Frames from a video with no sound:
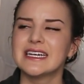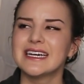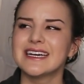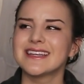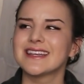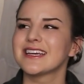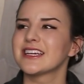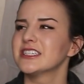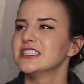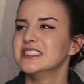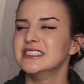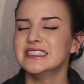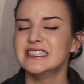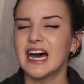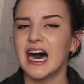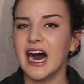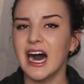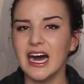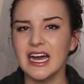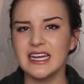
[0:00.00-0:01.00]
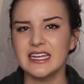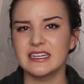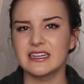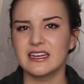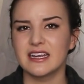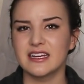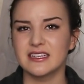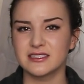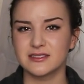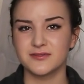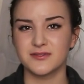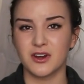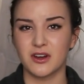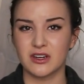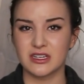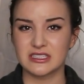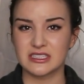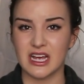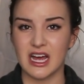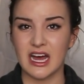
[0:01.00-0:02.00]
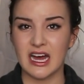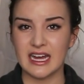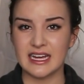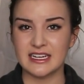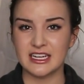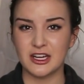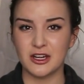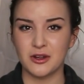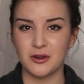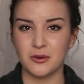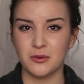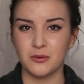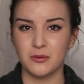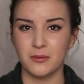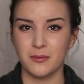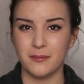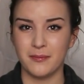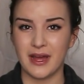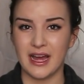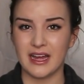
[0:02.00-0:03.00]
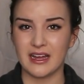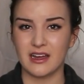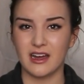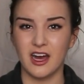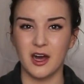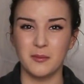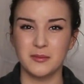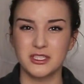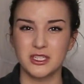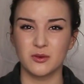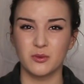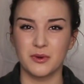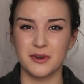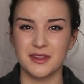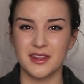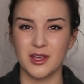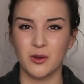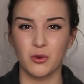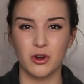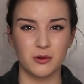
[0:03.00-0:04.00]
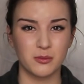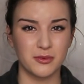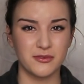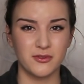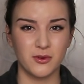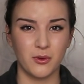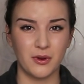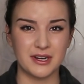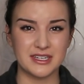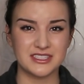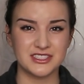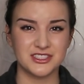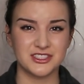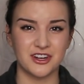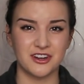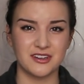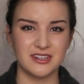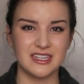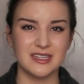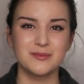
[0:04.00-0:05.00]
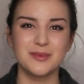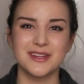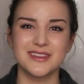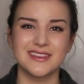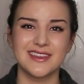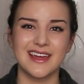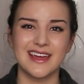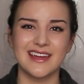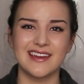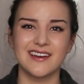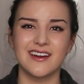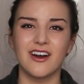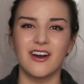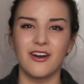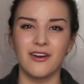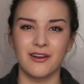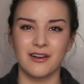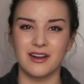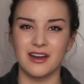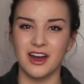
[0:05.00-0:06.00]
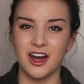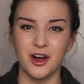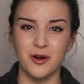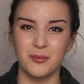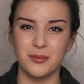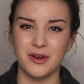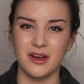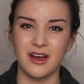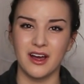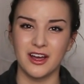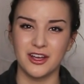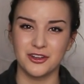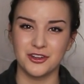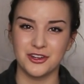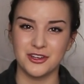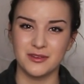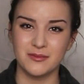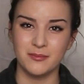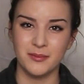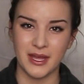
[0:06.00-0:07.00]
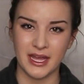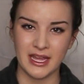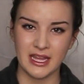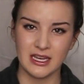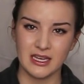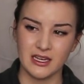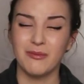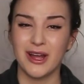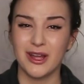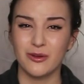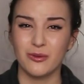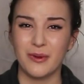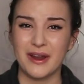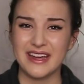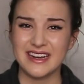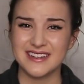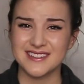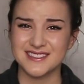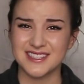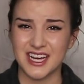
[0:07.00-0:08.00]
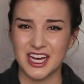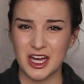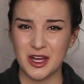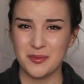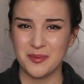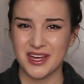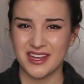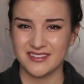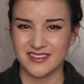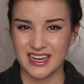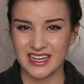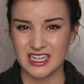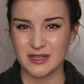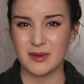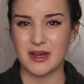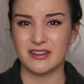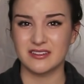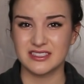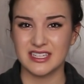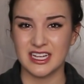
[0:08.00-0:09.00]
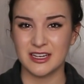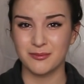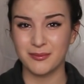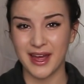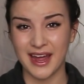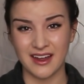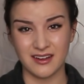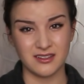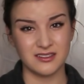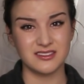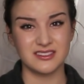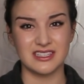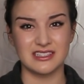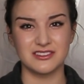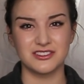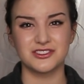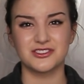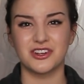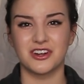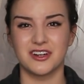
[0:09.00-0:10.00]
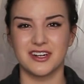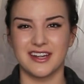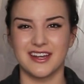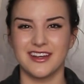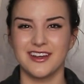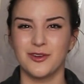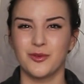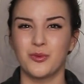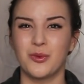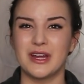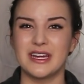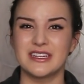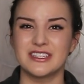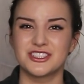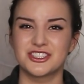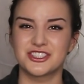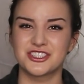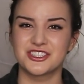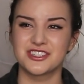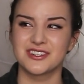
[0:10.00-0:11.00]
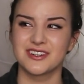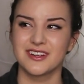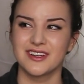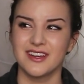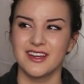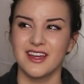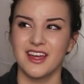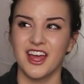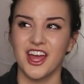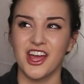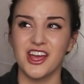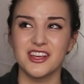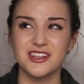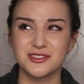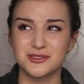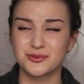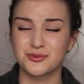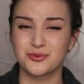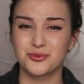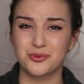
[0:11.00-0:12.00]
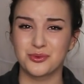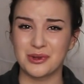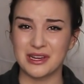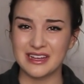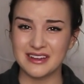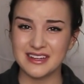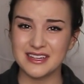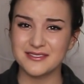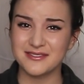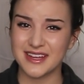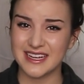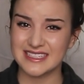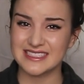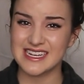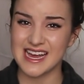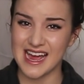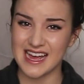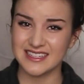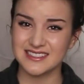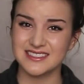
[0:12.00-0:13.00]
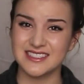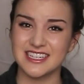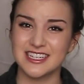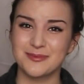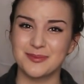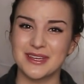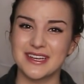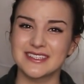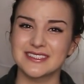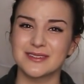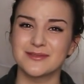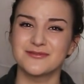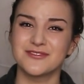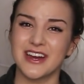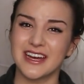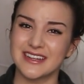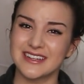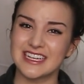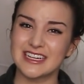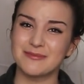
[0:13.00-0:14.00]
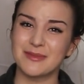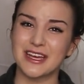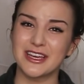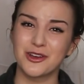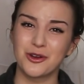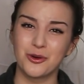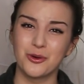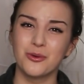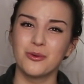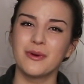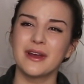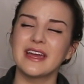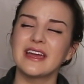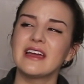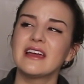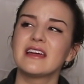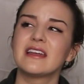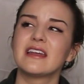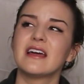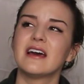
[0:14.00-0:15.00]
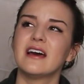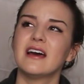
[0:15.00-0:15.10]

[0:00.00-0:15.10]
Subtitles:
They're not, as far as I know, back up where they were before I started, but they are up a good bit. My weight is up. I've gained about 10 pounds since starting, which is really fantastic because I'm finally at my goal weight.